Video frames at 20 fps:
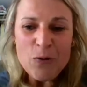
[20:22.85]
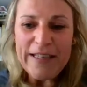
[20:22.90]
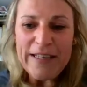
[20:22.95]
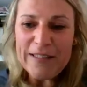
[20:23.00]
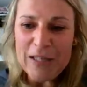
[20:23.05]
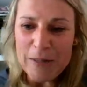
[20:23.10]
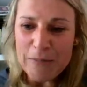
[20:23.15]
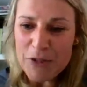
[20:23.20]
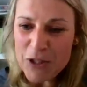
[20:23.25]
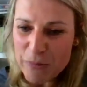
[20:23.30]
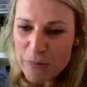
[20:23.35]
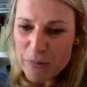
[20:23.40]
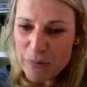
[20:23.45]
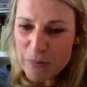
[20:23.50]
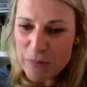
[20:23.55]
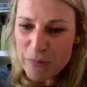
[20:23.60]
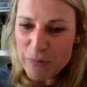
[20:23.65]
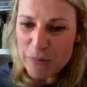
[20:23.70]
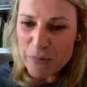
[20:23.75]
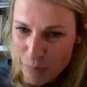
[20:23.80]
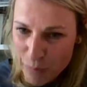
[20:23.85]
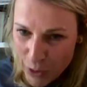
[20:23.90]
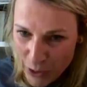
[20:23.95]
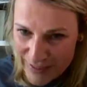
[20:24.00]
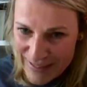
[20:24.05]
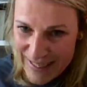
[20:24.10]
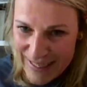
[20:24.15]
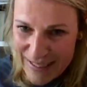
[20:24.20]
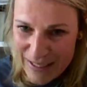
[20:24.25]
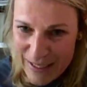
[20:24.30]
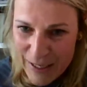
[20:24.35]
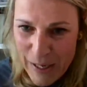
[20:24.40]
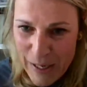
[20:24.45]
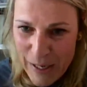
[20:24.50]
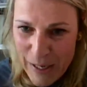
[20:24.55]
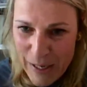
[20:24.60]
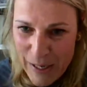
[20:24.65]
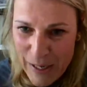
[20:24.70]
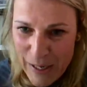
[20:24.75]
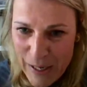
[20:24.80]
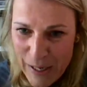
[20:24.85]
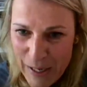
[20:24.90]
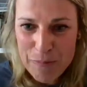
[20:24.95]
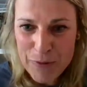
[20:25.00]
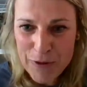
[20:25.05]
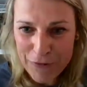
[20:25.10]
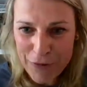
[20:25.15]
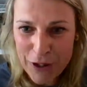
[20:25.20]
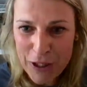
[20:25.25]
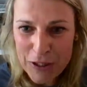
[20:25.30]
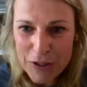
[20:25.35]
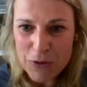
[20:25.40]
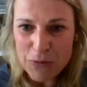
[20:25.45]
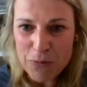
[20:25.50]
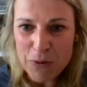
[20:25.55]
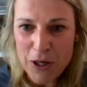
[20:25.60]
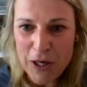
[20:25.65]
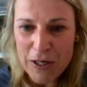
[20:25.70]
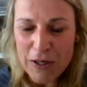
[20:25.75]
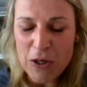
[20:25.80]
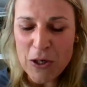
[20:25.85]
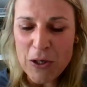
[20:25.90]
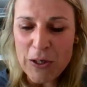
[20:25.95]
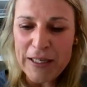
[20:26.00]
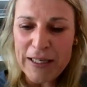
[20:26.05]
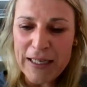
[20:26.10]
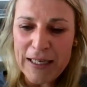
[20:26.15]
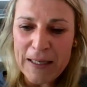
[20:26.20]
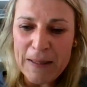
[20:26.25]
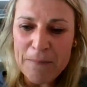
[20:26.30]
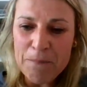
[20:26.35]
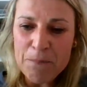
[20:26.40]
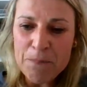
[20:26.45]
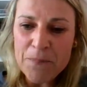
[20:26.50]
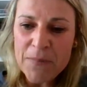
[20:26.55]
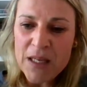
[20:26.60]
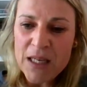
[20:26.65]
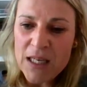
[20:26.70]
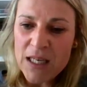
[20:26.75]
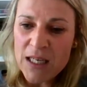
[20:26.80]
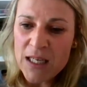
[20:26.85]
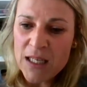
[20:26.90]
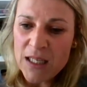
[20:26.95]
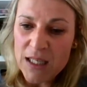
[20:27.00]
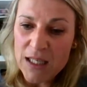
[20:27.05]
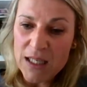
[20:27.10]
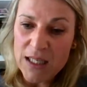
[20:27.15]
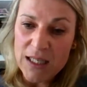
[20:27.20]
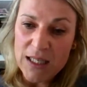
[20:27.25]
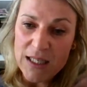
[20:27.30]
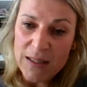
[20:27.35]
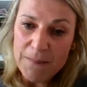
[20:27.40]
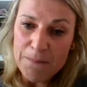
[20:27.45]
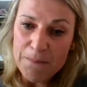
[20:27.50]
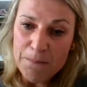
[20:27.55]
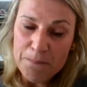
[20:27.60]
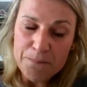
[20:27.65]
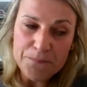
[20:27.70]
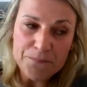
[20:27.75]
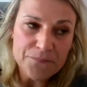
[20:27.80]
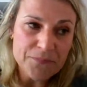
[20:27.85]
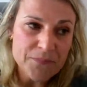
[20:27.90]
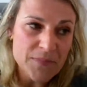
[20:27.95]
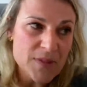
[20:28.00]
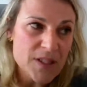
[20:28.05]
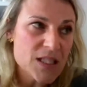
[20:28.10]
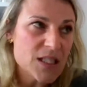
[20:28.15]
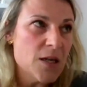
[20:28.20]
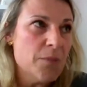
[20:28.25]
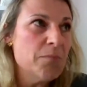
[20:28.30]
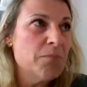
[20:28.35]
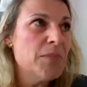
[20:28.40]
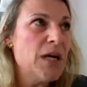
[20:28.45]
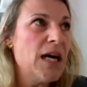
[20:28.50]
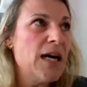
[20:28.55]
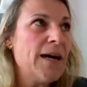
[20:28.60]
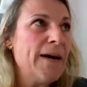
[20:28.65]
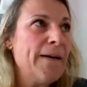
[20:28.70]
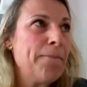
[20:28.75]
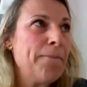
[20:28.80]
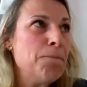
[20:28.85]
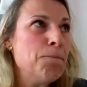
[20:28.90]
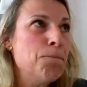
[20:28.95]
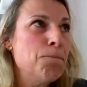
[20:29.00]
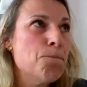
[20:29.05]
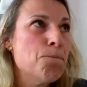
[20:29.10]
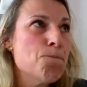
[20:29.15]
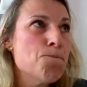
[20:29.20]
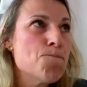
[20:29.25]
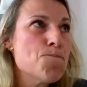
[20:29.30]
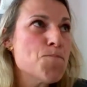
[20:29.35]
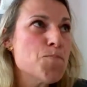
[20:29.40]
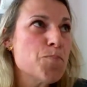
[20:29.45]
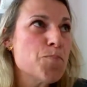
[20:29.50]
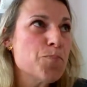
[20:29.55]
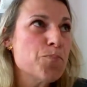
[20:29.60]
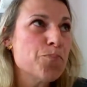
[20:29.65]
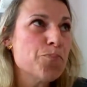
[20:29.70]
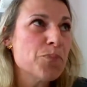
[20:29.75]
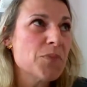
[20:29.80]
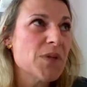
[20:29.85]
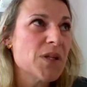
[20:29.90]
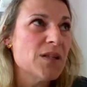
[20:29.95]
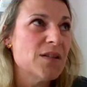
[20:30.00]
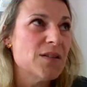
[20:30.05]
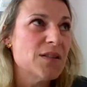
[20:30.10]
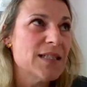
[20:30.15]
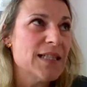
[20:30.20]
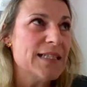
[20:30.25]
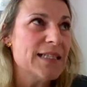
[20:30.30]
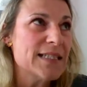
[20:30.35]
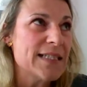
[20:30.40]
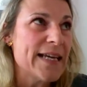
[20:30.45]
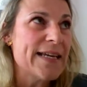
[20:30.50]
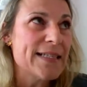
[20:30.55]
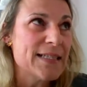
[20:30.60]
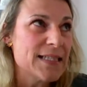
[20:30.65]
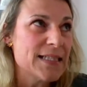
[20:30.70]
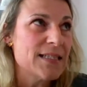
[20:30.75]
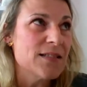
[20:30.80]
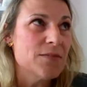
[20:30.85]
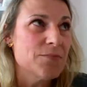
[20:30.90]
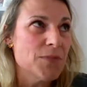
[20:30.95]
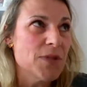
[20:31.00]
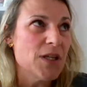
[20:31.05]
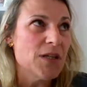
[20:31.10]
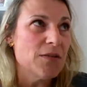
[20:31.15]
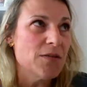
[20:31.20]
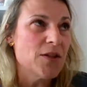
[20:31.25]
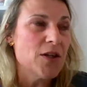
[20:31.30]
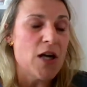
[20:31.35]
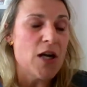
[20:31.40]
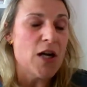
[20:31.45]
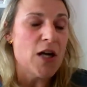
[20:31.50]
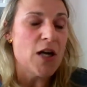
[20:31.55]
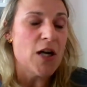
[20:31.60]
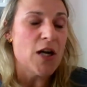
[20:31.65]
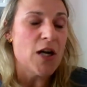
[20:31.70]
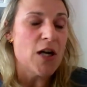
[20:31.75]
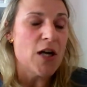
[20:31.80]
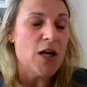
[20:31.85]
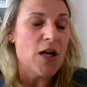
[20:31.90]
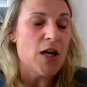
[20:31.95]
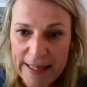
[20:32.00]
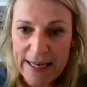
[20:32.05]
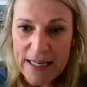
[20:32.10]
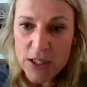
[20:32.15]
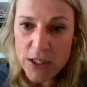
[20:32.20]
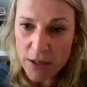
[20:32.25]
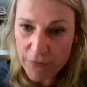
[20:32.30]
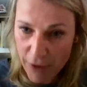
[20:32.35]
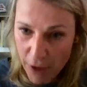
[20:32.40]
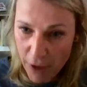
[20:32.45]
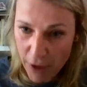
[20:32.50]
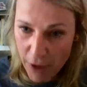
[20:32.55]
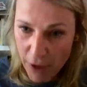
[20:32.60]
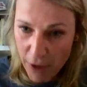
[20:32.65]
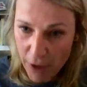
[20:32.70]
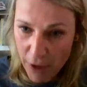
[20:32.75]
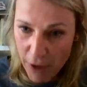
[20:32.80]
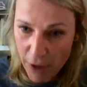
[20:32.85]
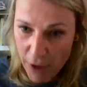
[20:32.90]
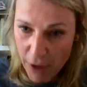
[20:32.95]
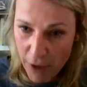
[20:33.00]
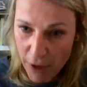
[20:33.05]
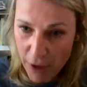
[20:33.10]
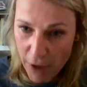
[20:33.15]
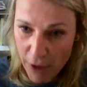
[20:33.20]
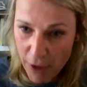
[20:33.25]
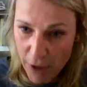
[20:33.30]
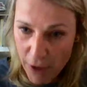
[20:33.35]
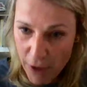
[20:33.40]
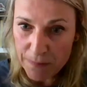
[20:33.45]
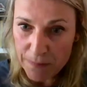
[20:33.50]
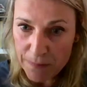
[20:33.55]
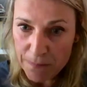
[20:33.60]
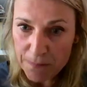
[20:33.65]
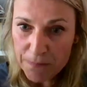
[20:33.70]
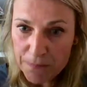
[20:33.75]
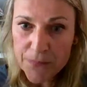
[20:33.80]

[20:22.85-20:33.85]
When it comes to Belgian politics, I, I prefer to work on uh, um, some, um, let's say, consolidation of our constitution.